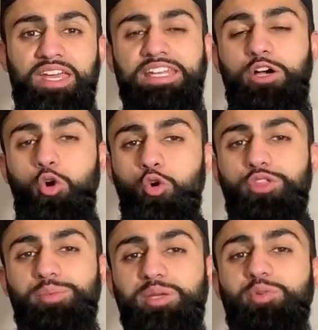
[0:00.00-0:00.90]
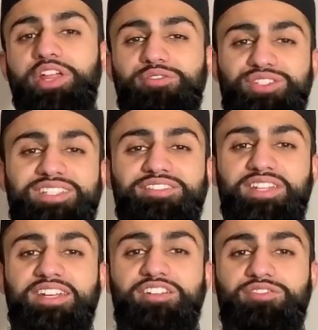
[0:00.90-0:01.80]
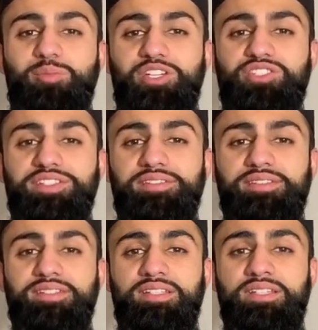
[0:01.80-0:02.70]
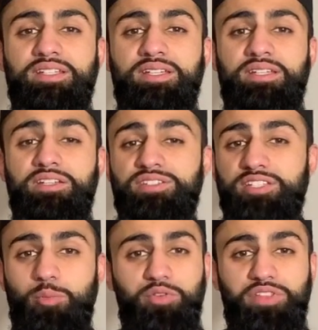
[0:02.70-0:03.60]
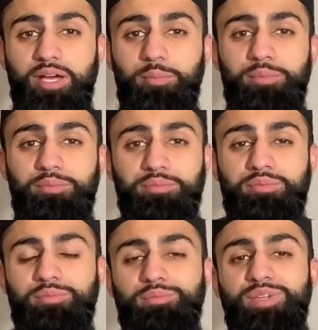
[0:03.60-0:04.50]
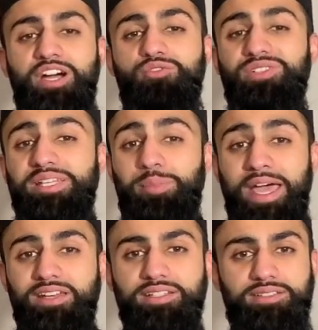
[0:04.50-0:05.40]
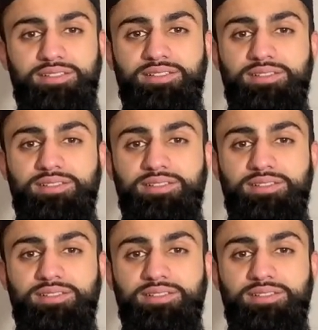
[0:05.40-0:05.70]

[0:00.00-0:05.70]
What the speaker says: Now all the people that received that information, some of them got really panicked.